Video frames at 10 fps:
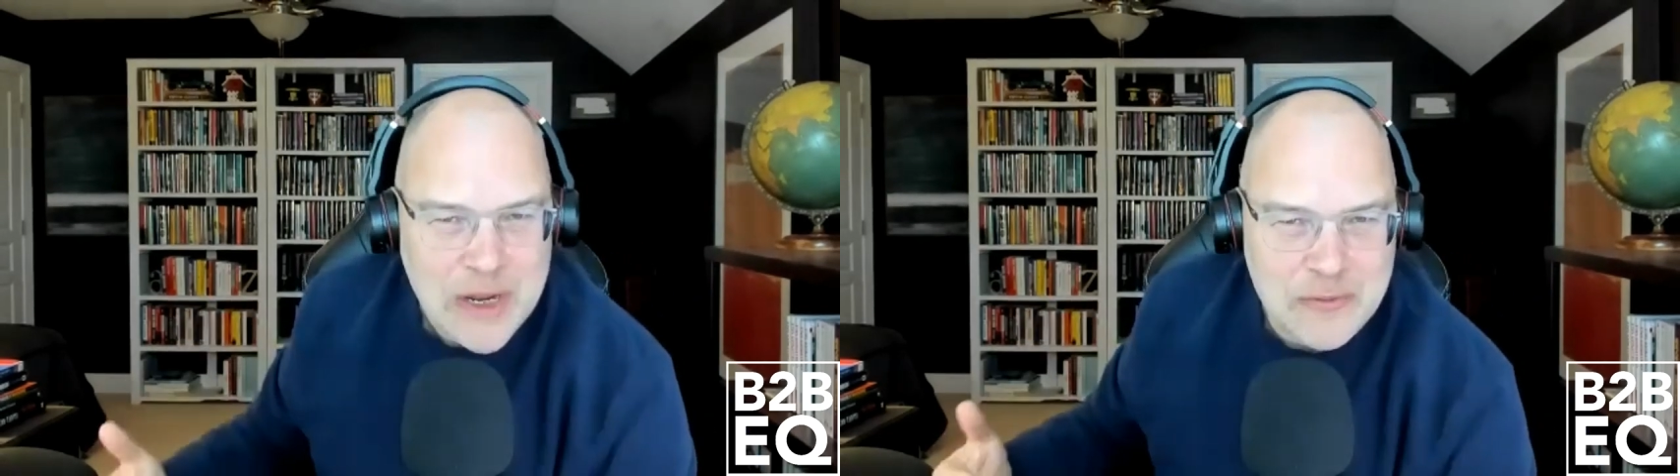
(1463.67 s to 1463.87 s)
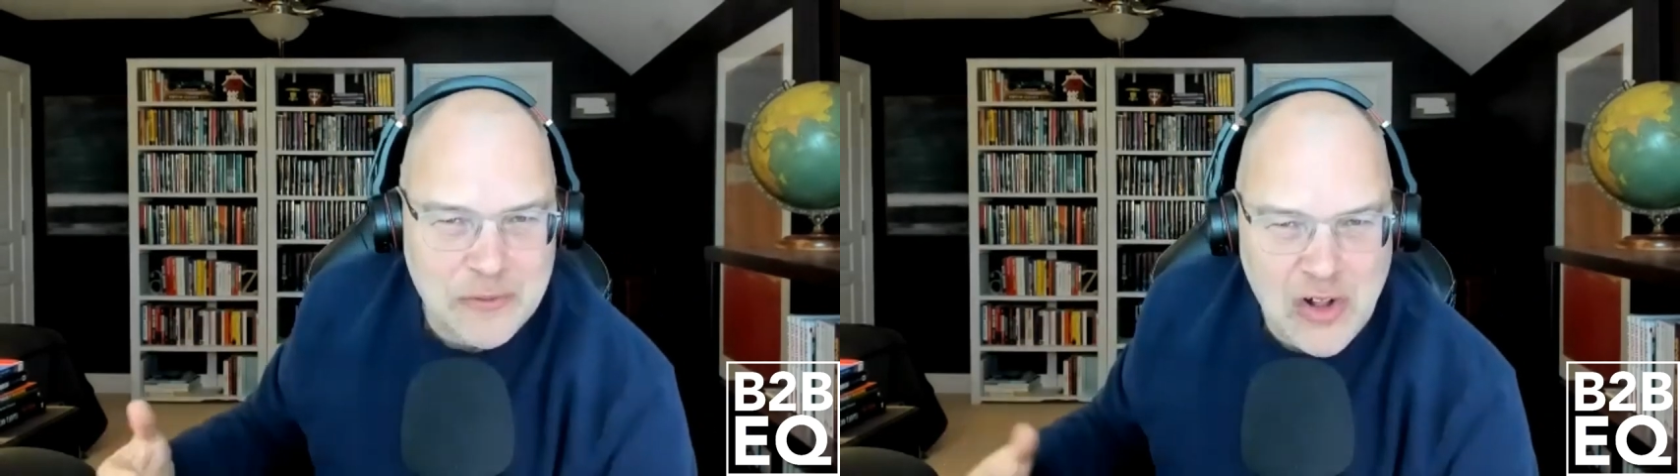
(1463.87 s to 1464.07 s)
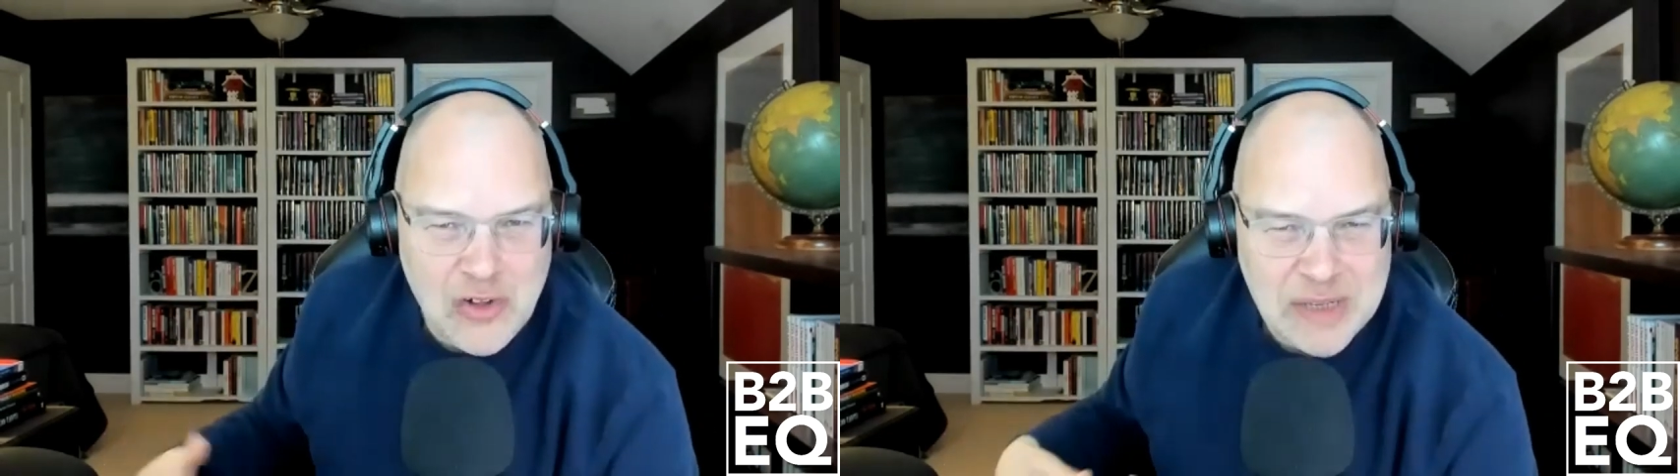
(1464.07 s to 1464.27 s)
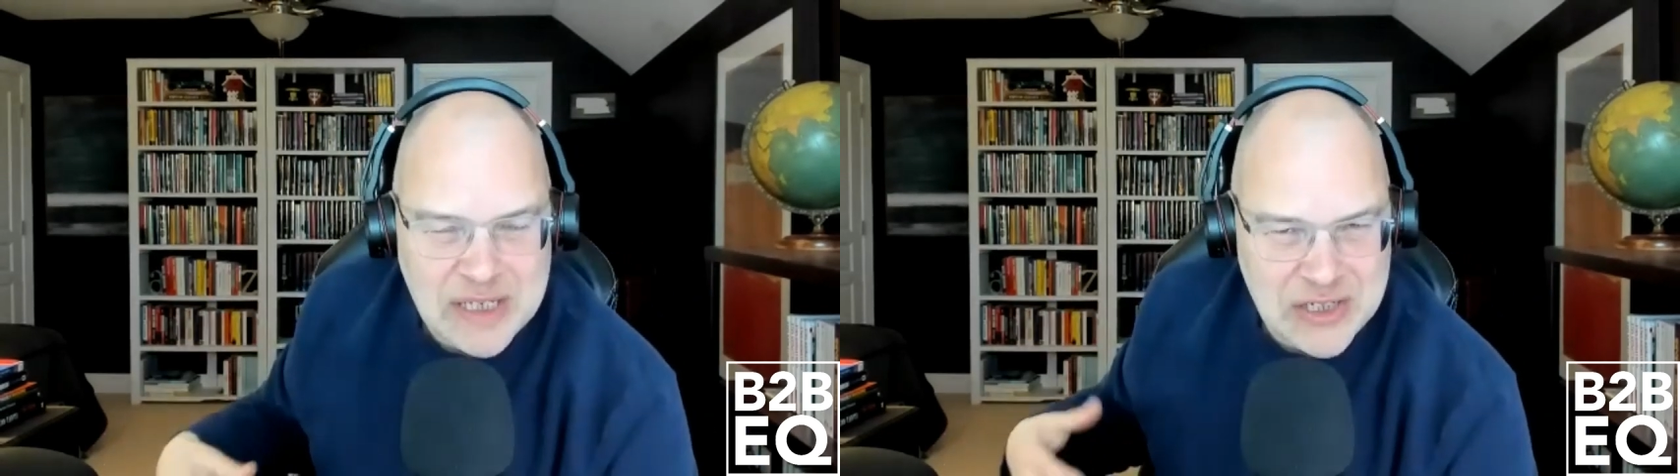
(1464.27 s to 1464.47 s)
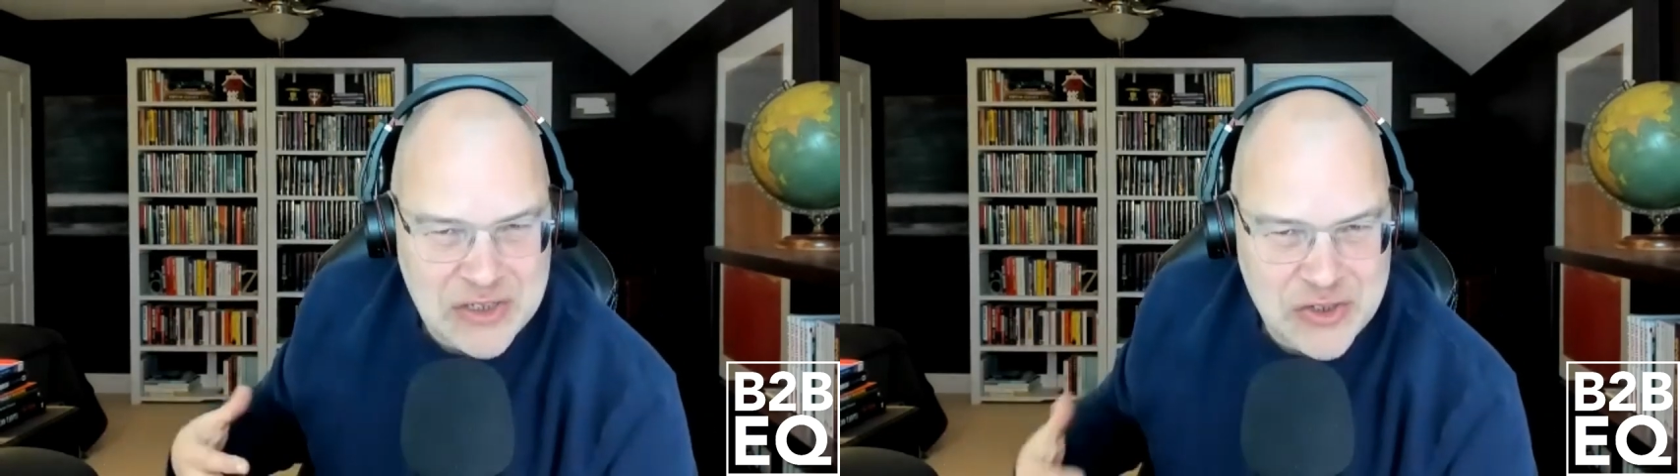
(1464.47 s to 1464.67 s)

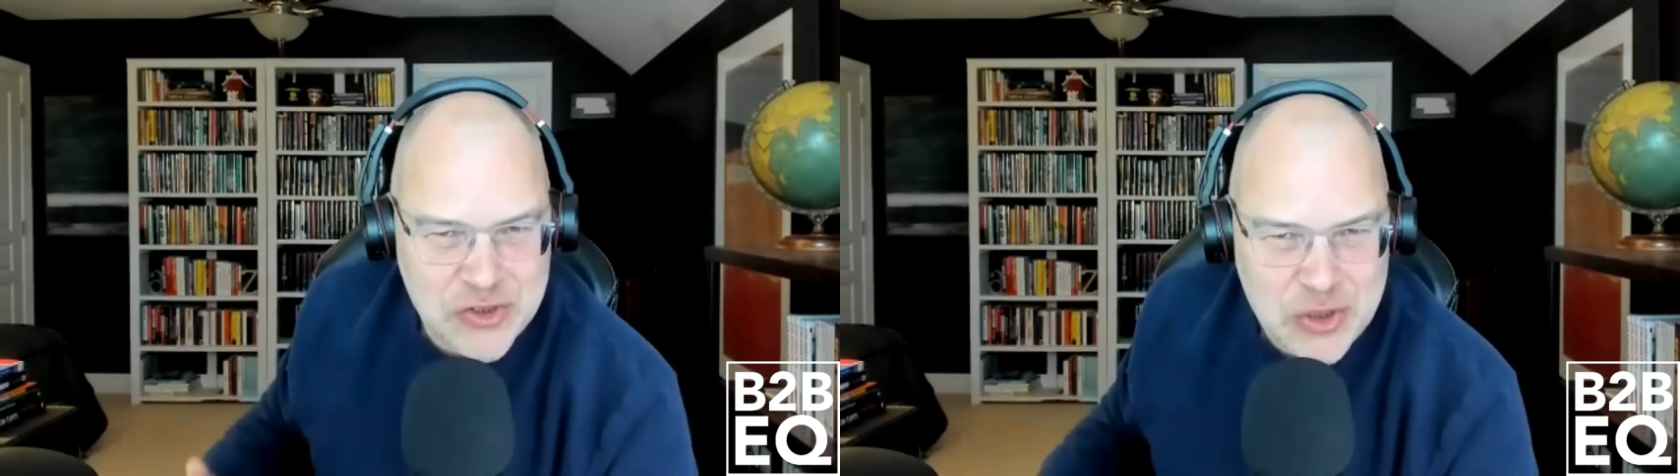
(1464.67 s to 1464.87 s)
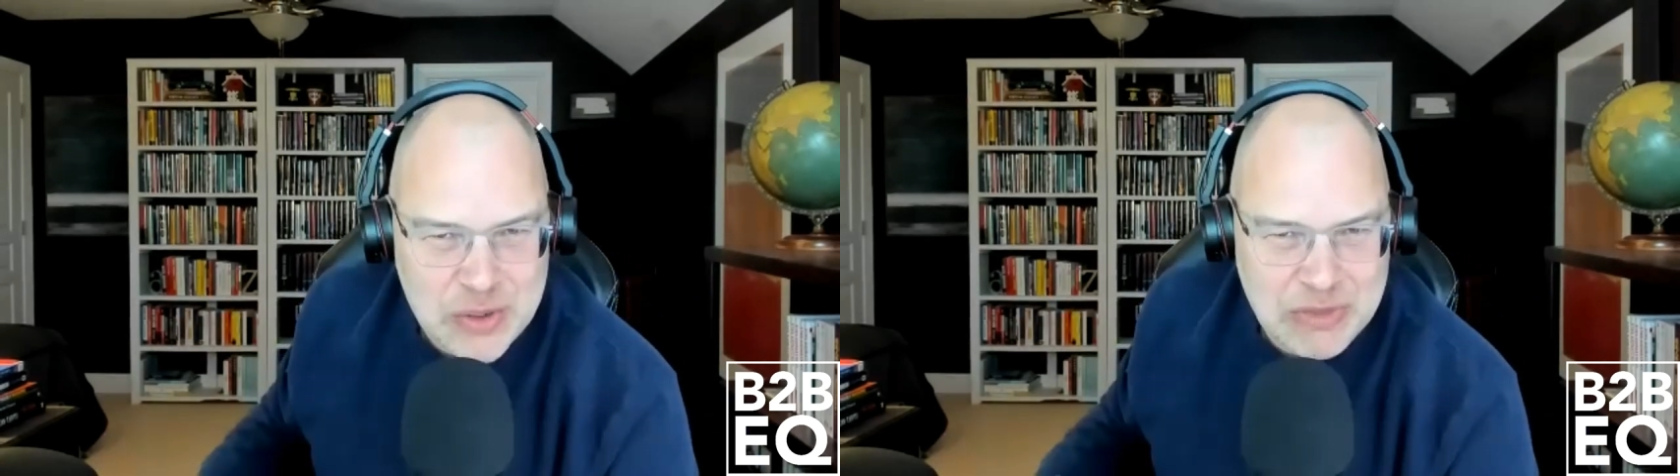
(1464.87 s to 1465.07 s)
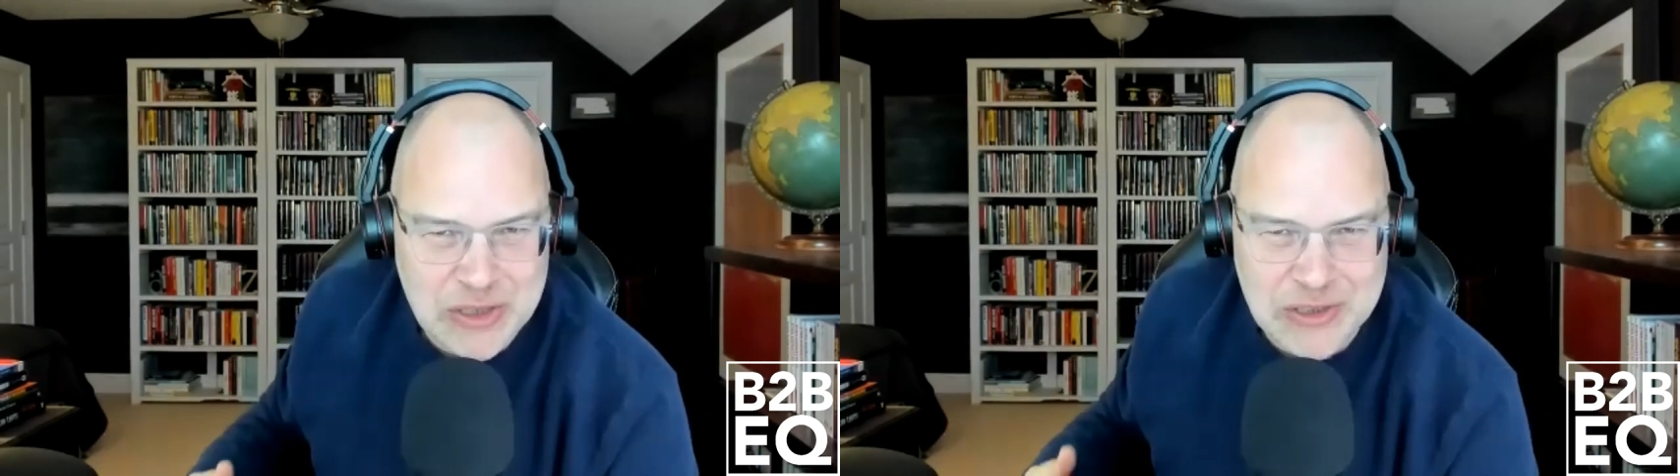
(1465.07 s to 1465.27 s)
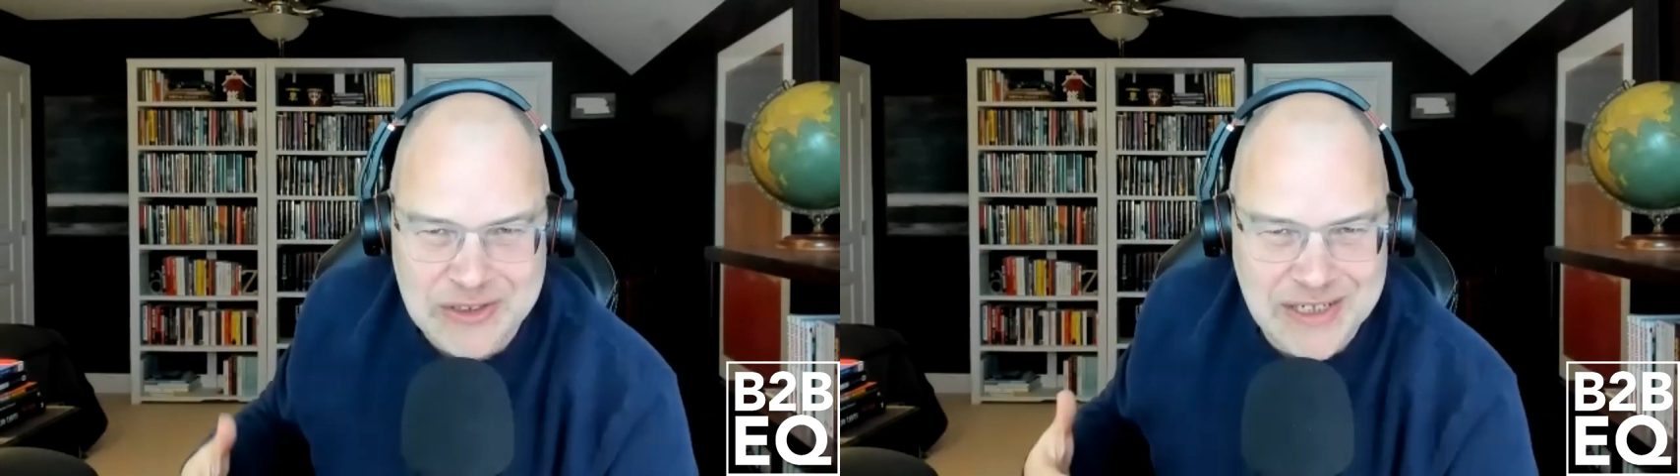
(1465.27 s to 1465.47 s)
involvement consumer, yeah.